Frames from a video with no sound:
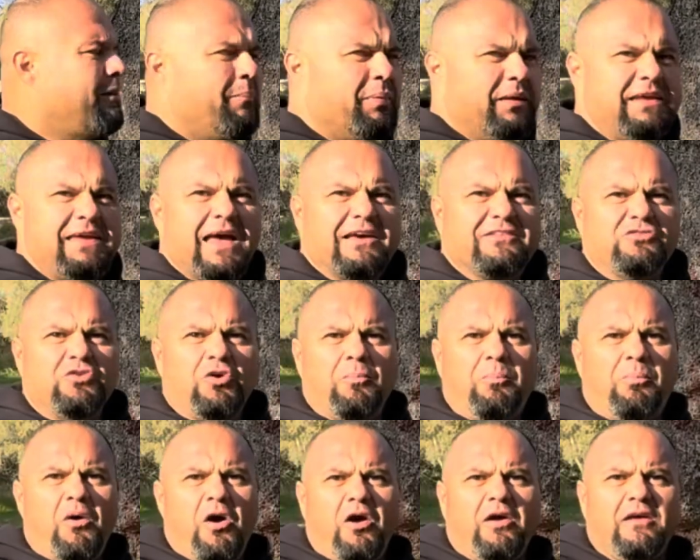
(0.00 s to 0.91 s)
But he has no
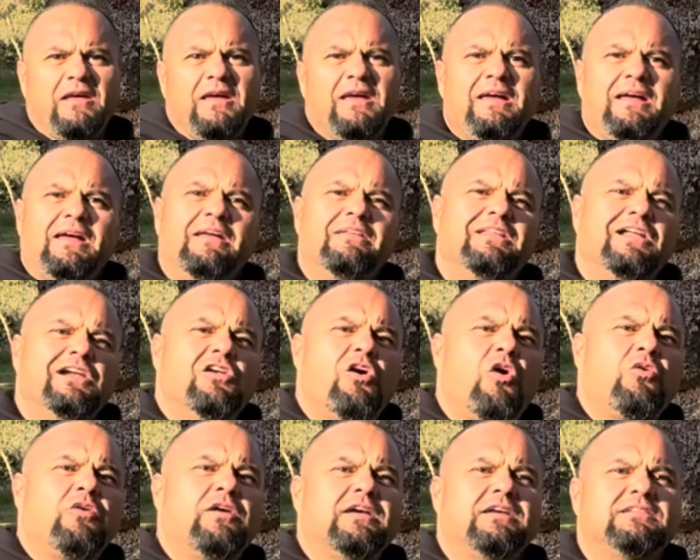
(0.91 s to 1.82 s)
part in the
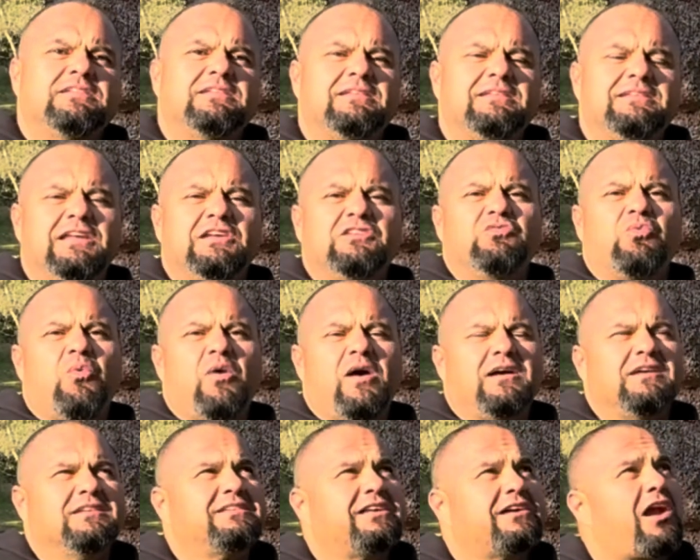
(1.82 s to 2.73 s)
locusts, these
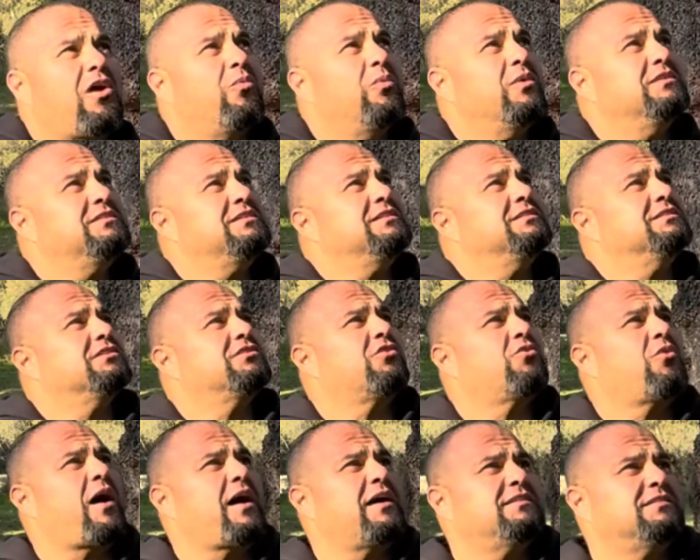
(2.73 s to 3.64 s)
ones that are with Jesus
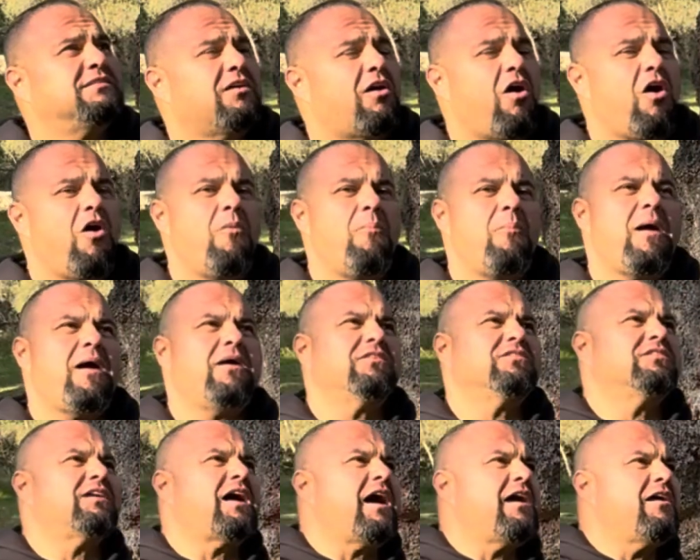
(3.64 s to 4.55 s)
Christ on
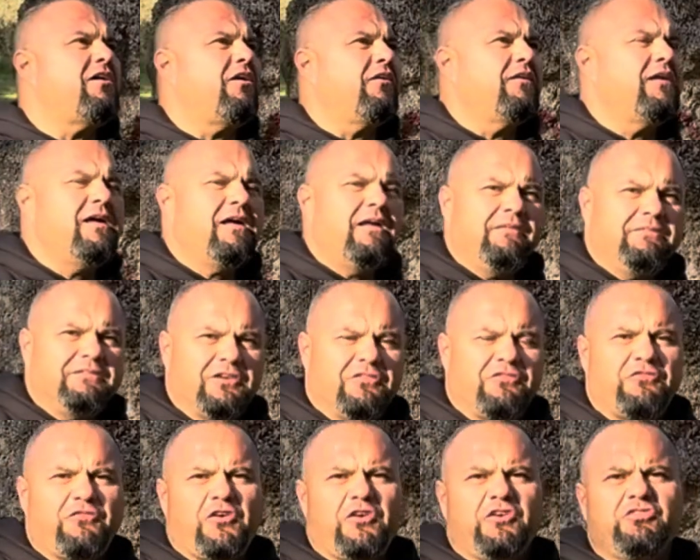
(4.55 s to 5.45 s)
Mount Zion, the
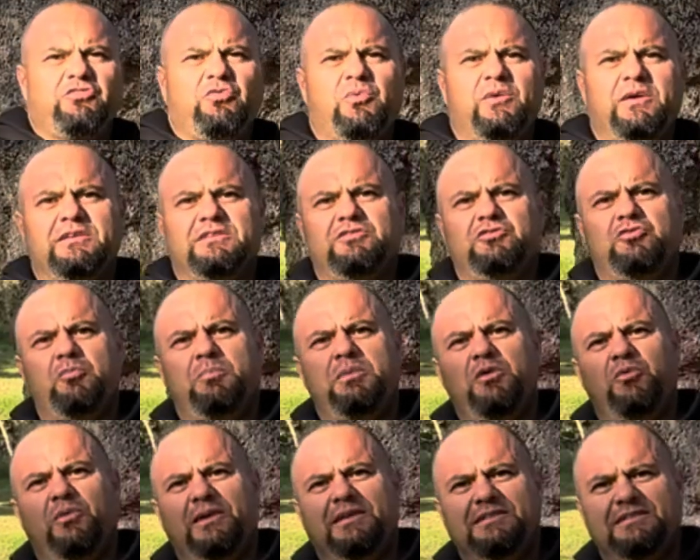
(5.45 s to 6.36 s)
first ones to
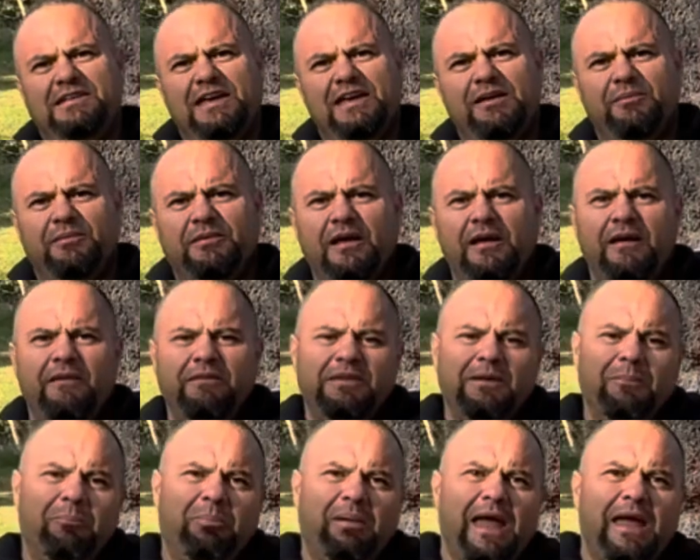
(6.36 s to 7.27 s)
be redeemed,
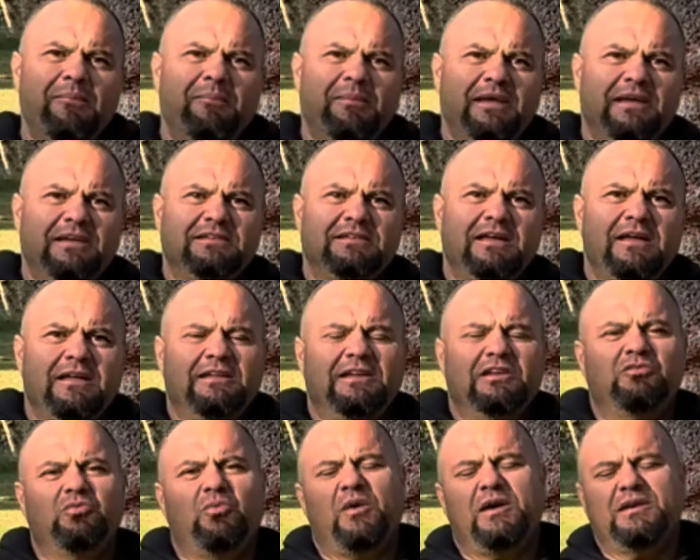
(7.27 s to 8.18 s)
the blameless,
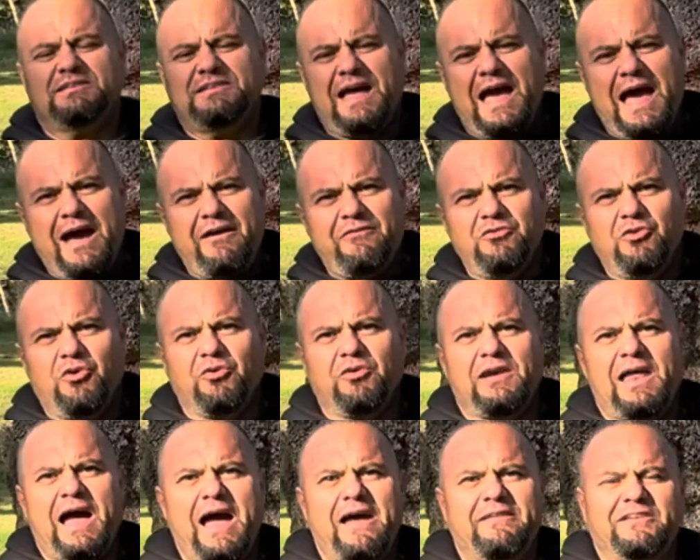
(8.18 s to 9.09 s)
these ones that have no
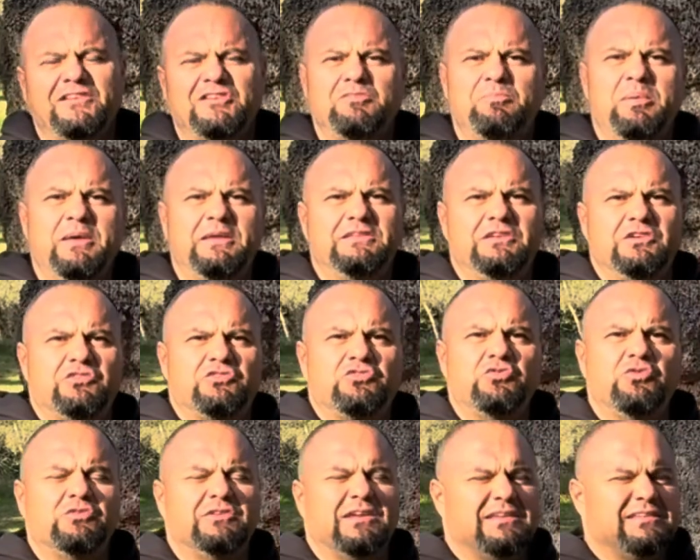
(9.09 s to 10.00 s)
lie, they speak the
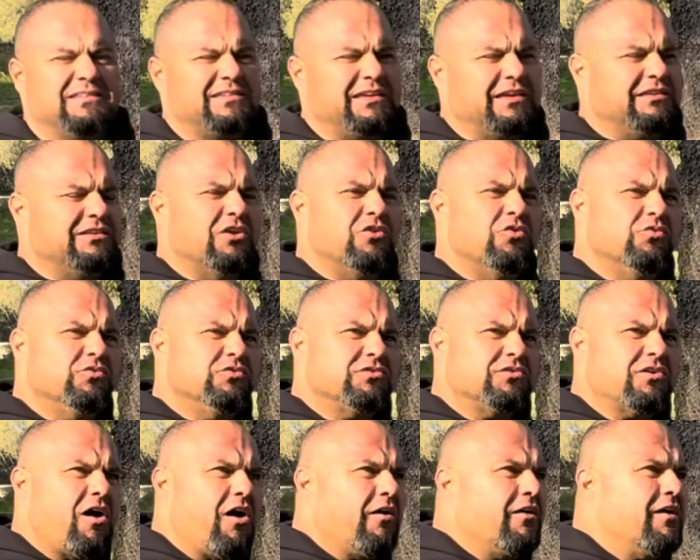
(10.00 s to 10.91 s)
truth, they sing the new
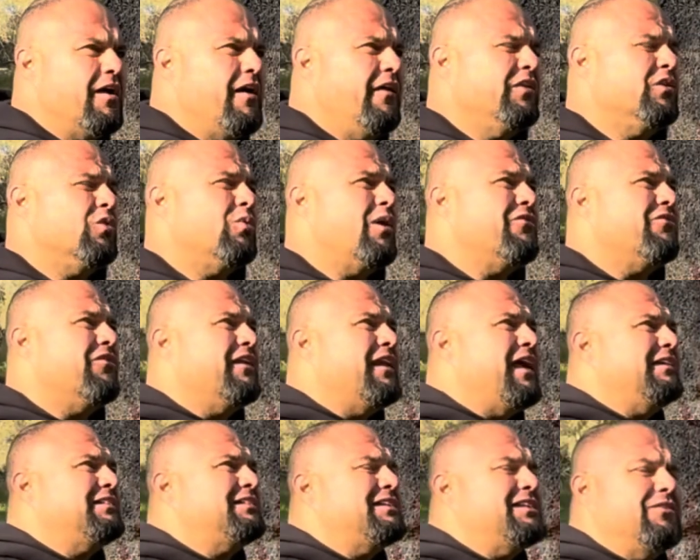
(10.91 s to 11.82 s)
song, the
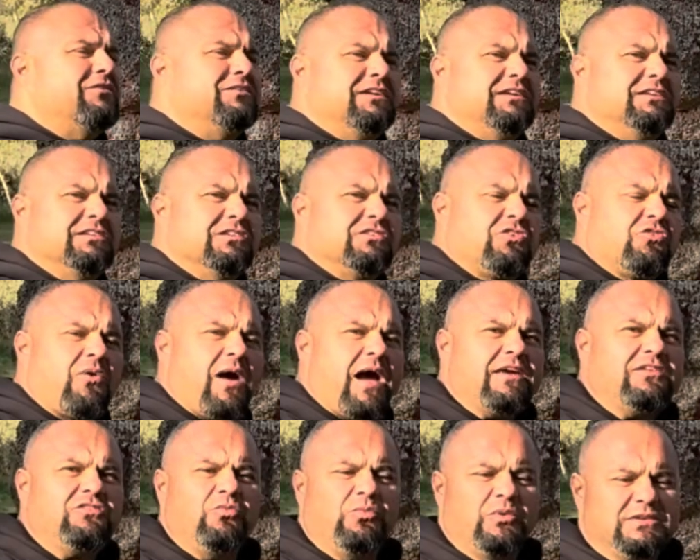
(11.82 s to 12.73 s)
revelation of Jesus
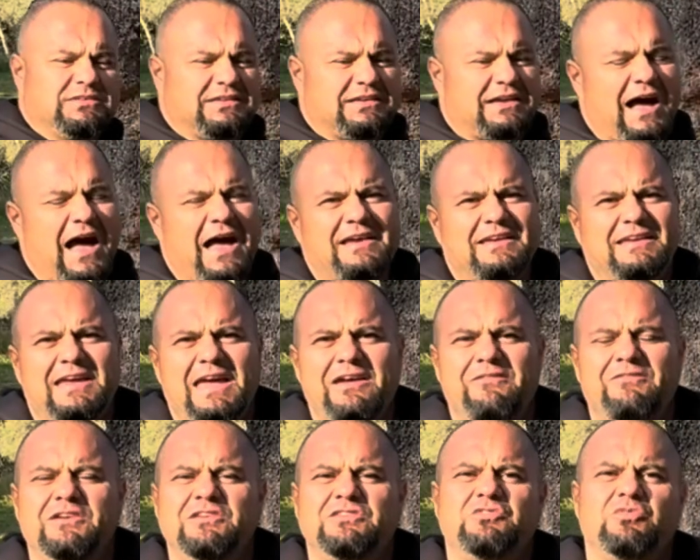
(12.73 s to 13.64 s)
Christ, which God
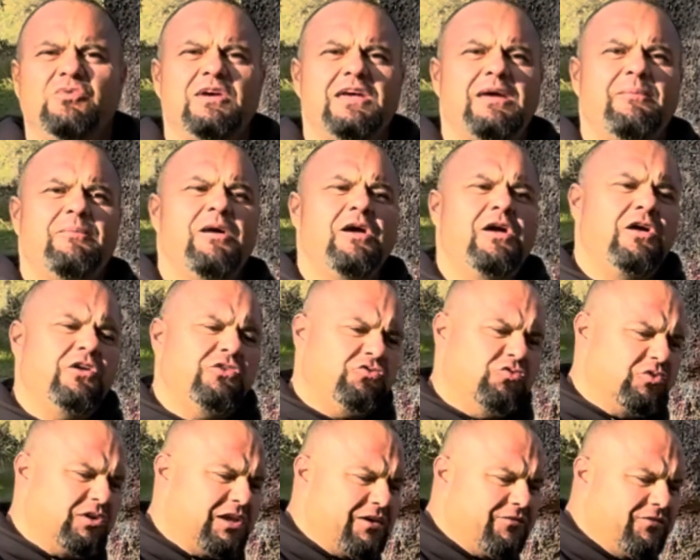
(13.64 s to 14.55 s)
gave unto him
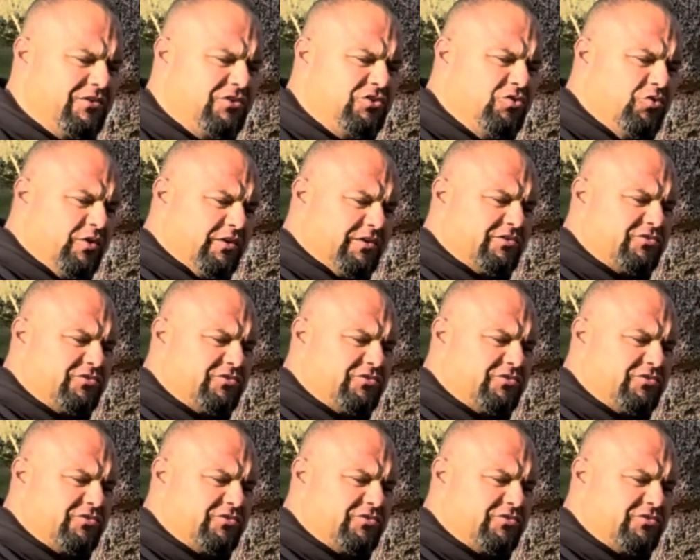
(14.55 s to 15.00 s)
to give unto his